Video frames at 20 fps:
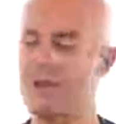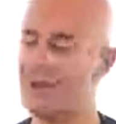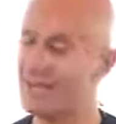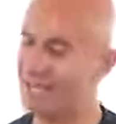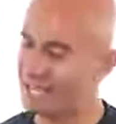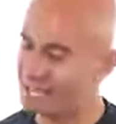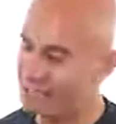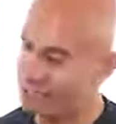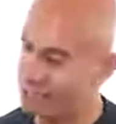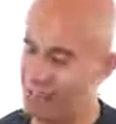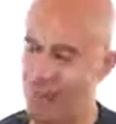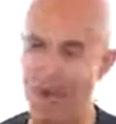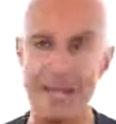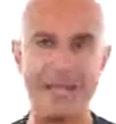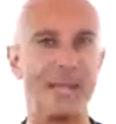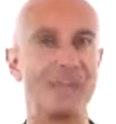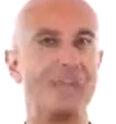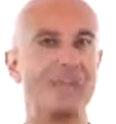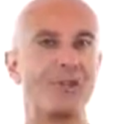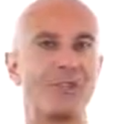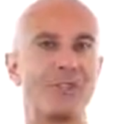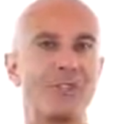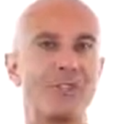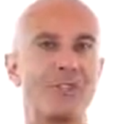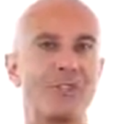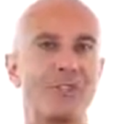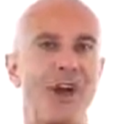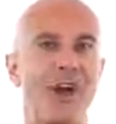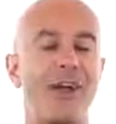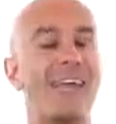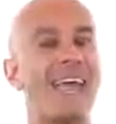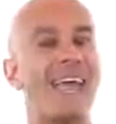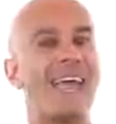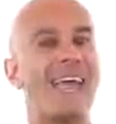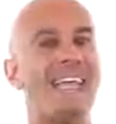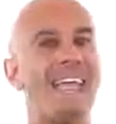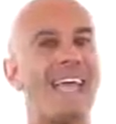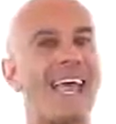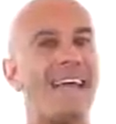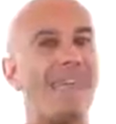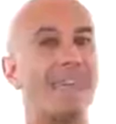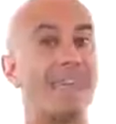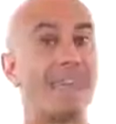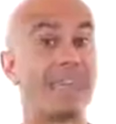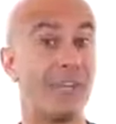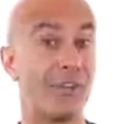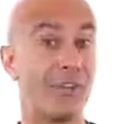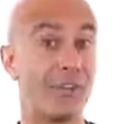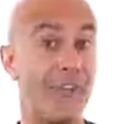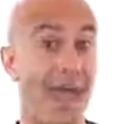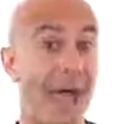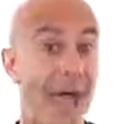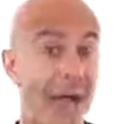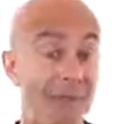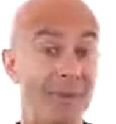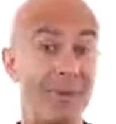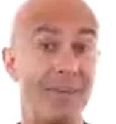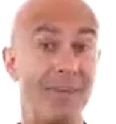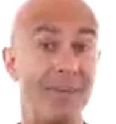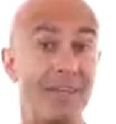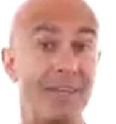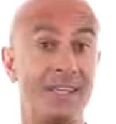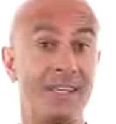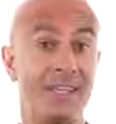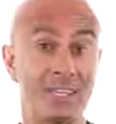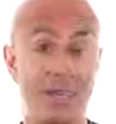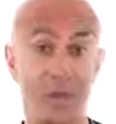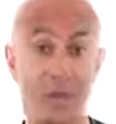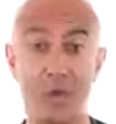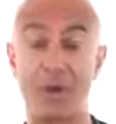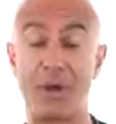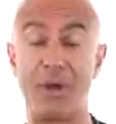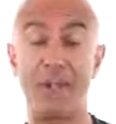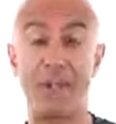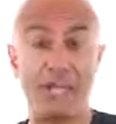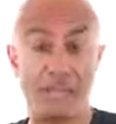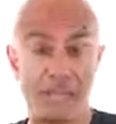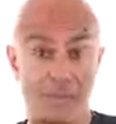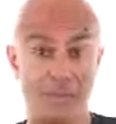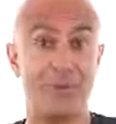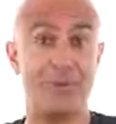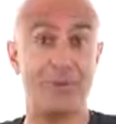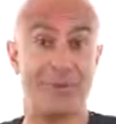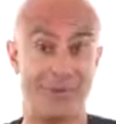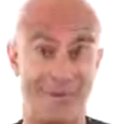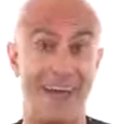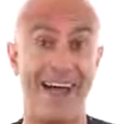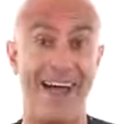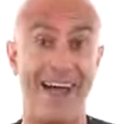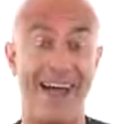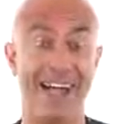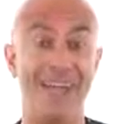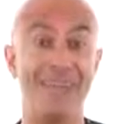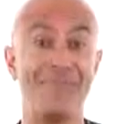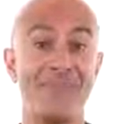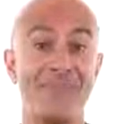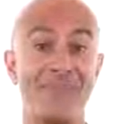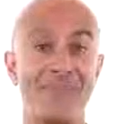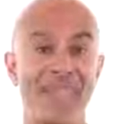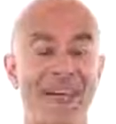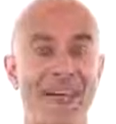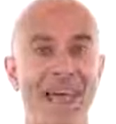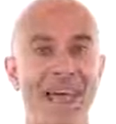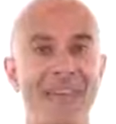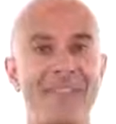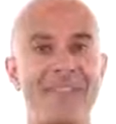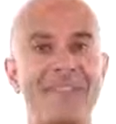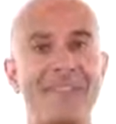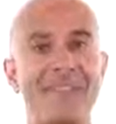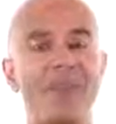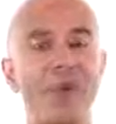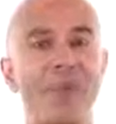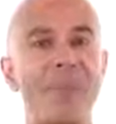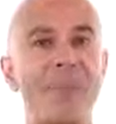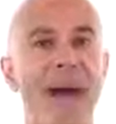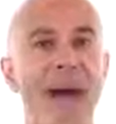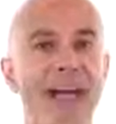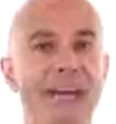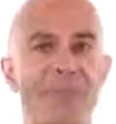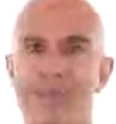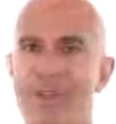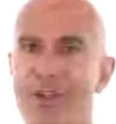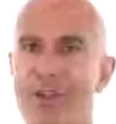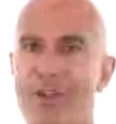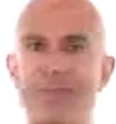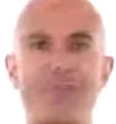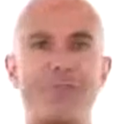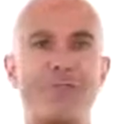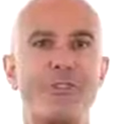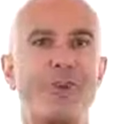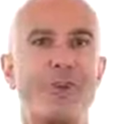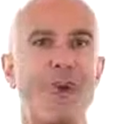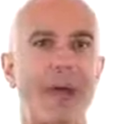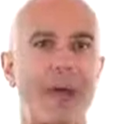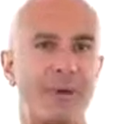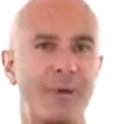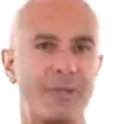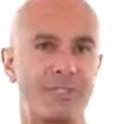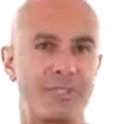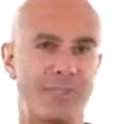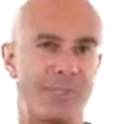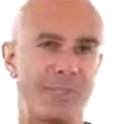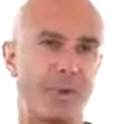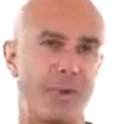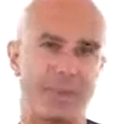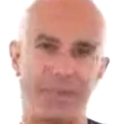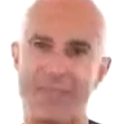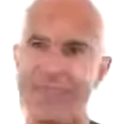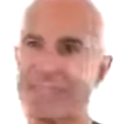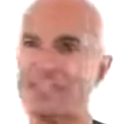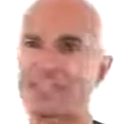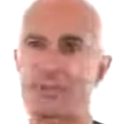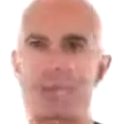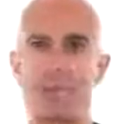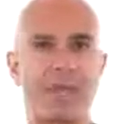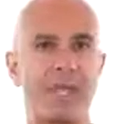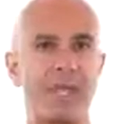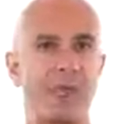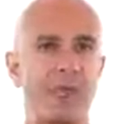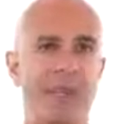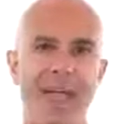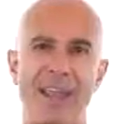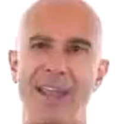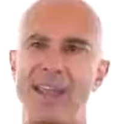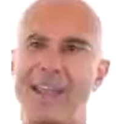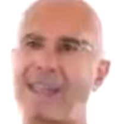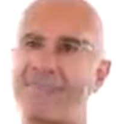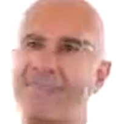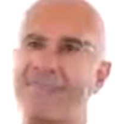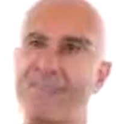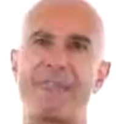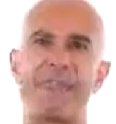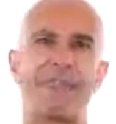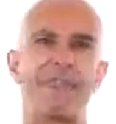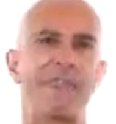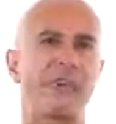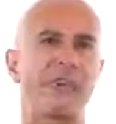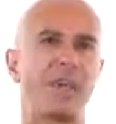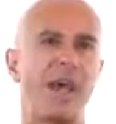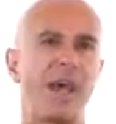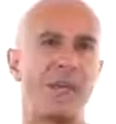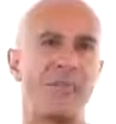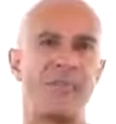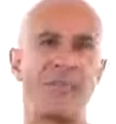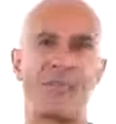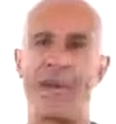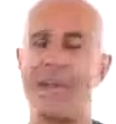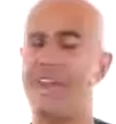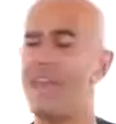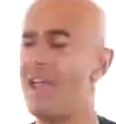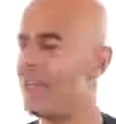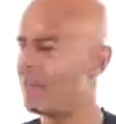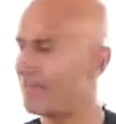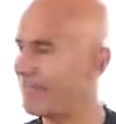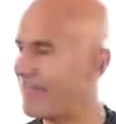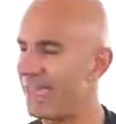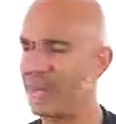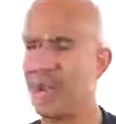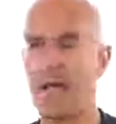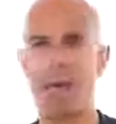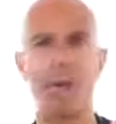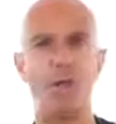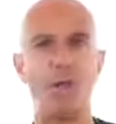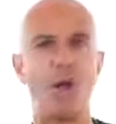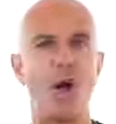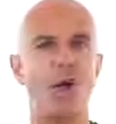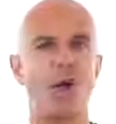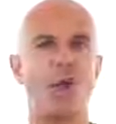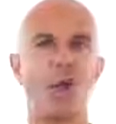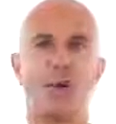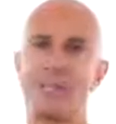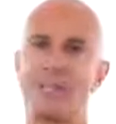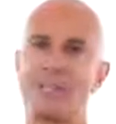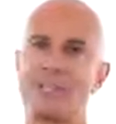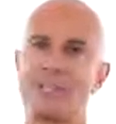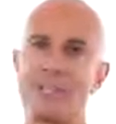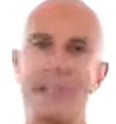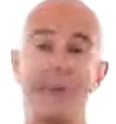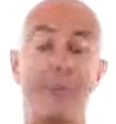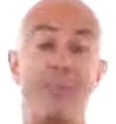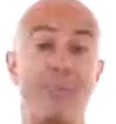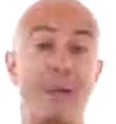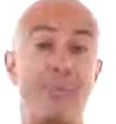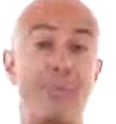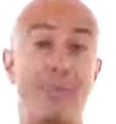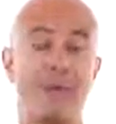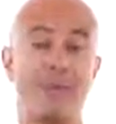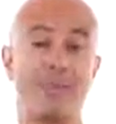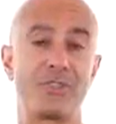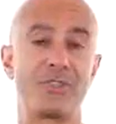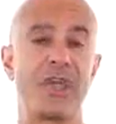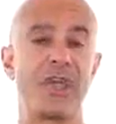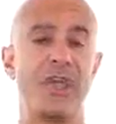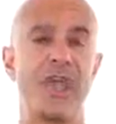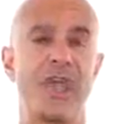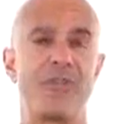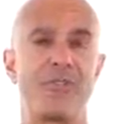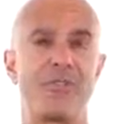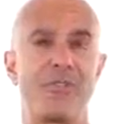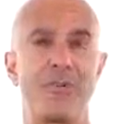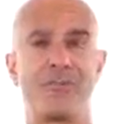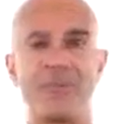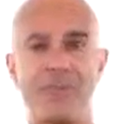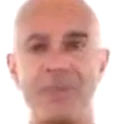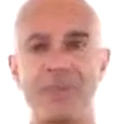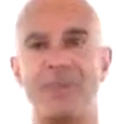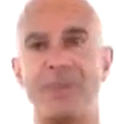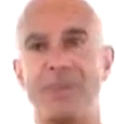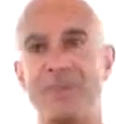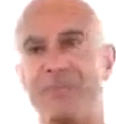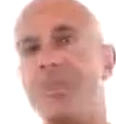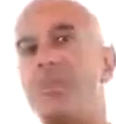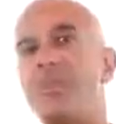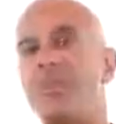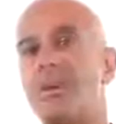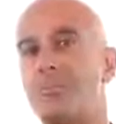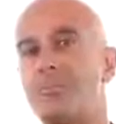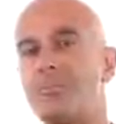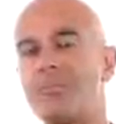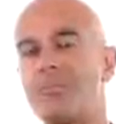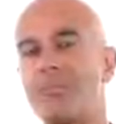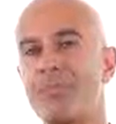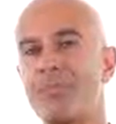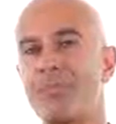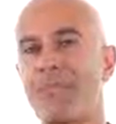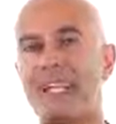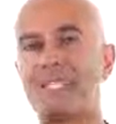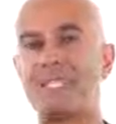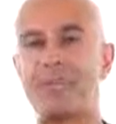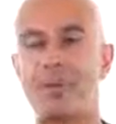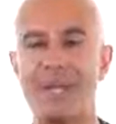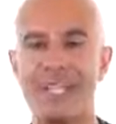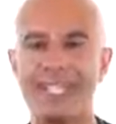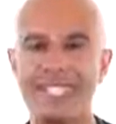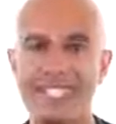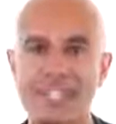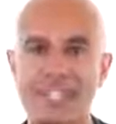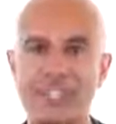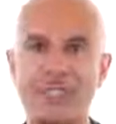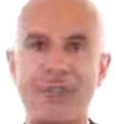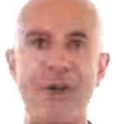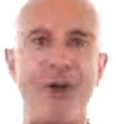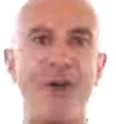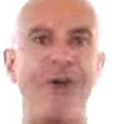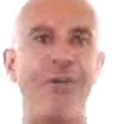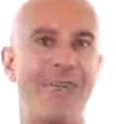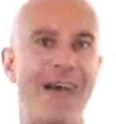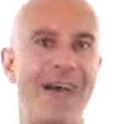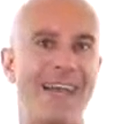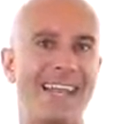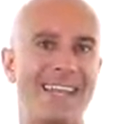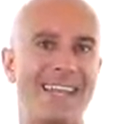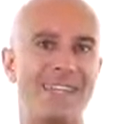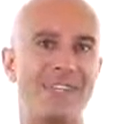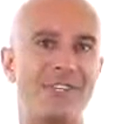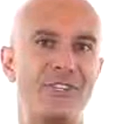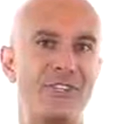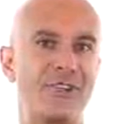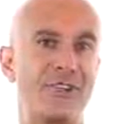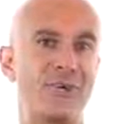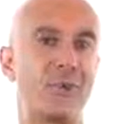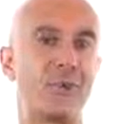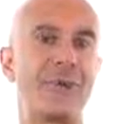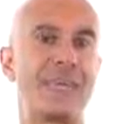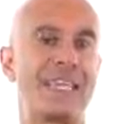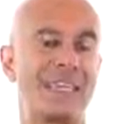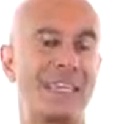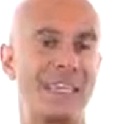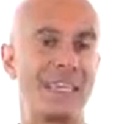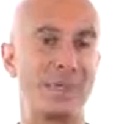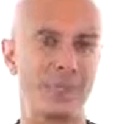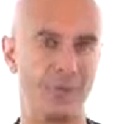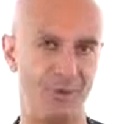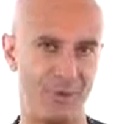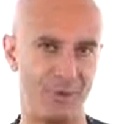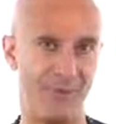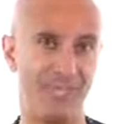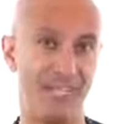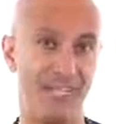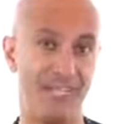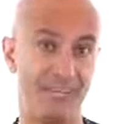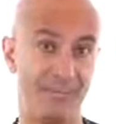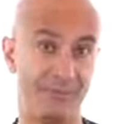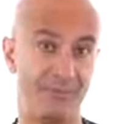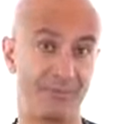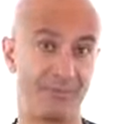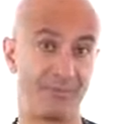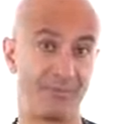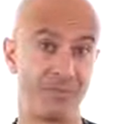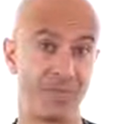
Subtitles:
He's great immigrant stock. He'd have a little nap, still wearing his suit and tie, and then he'd go back for another few hours of work. That's the way he ran it. I've never forgotten that. For that, I will always love my parents for a family meal. And so install that into your weekly routine.